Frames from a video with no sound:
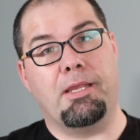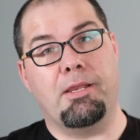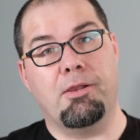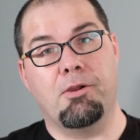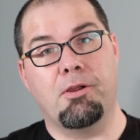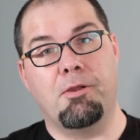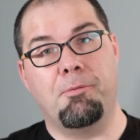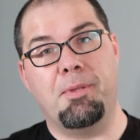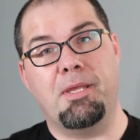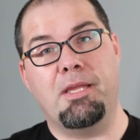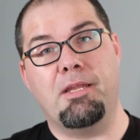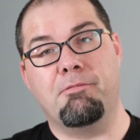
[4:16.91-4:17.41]

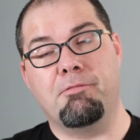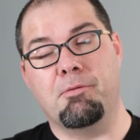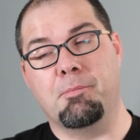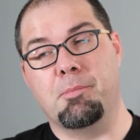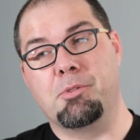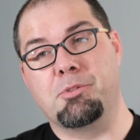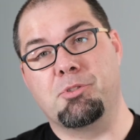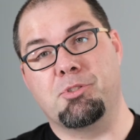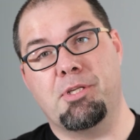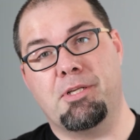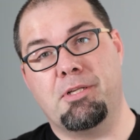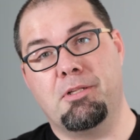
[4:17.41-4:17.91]
gear I'm in for
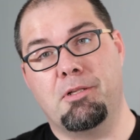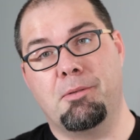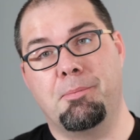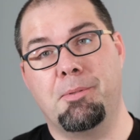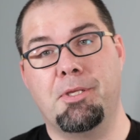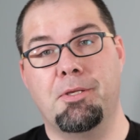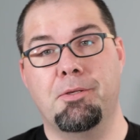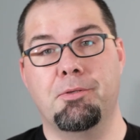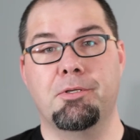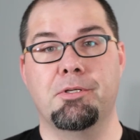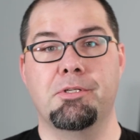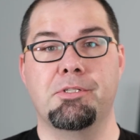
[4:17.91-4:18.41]
most cycle
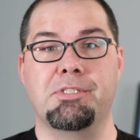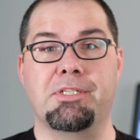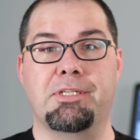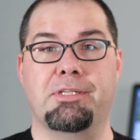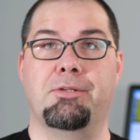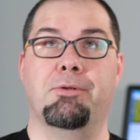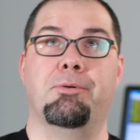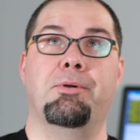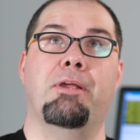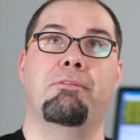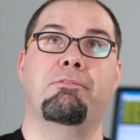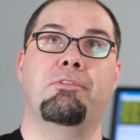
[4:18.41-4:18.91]
computers and
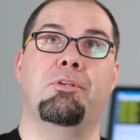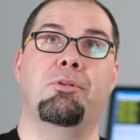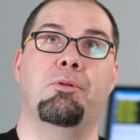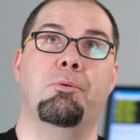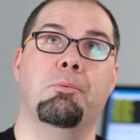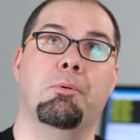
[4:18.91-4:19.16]
don't have to do